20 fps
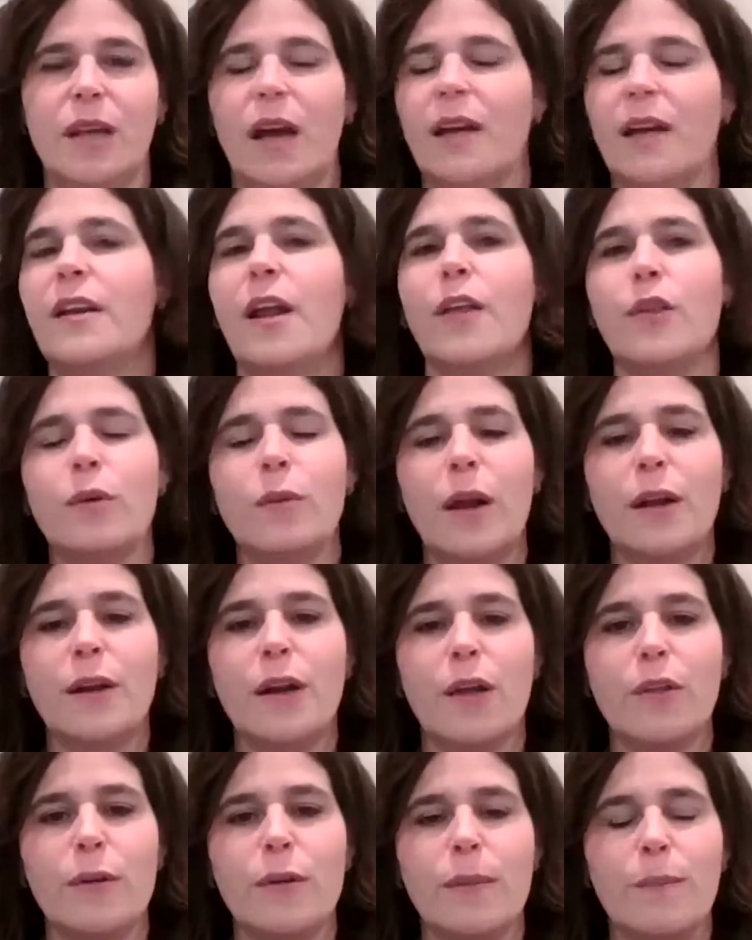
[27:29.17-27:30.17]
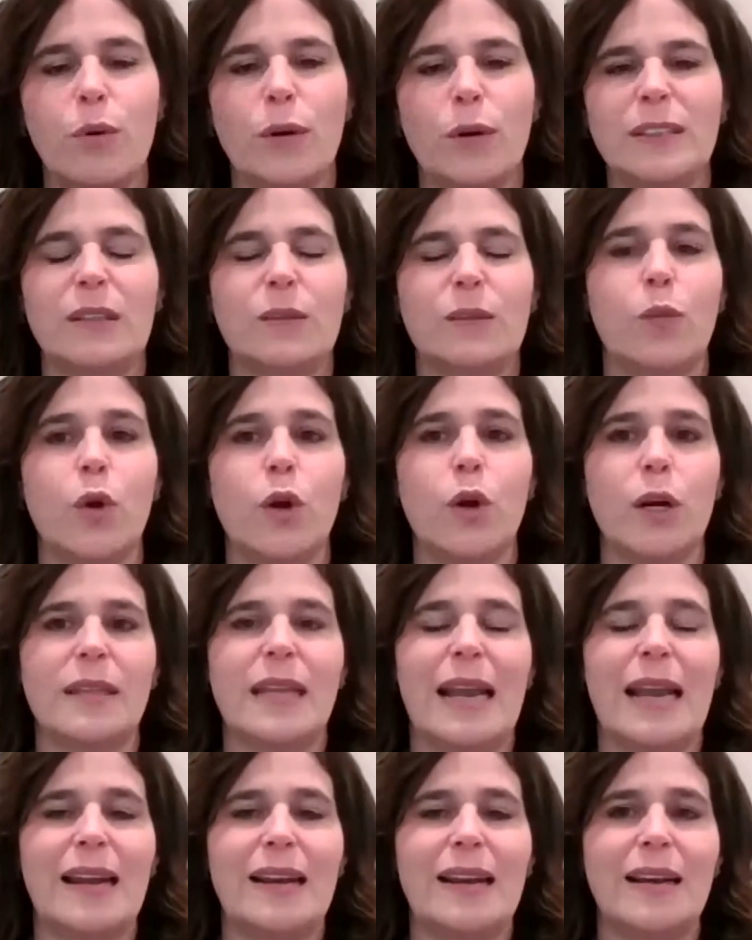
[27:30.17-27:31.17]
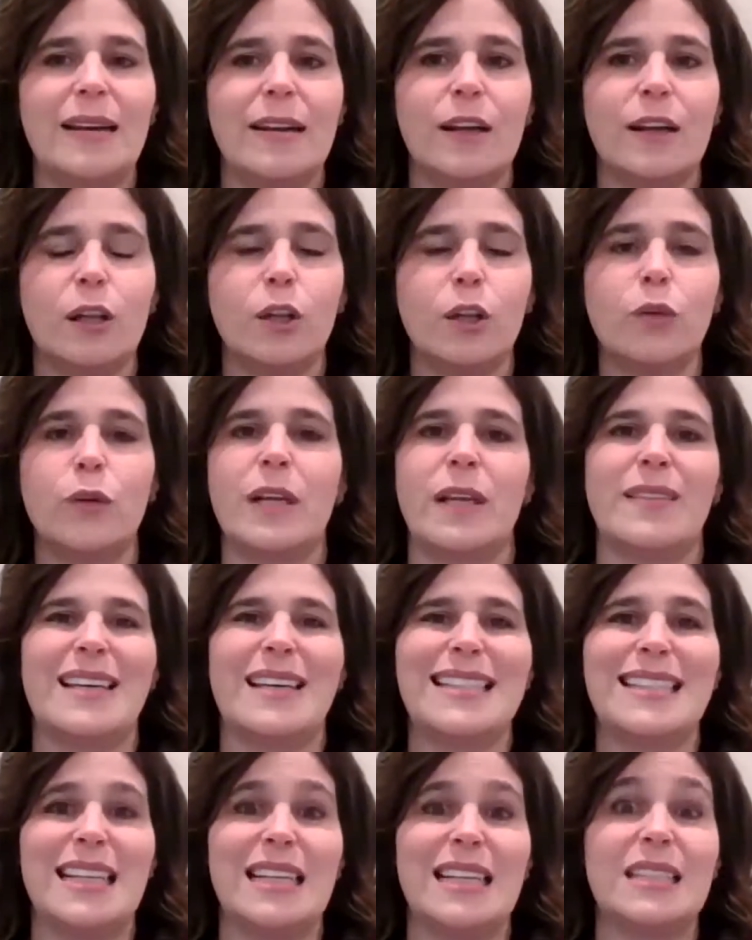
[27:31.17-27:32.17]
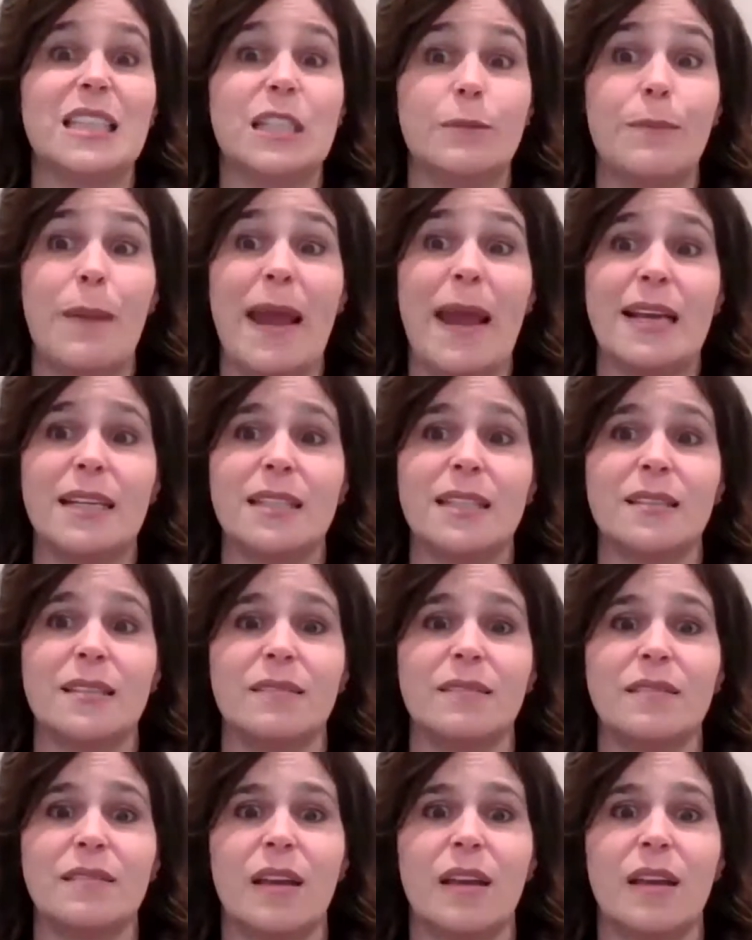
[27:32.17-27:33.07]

Another important word that I didn't include in this is space.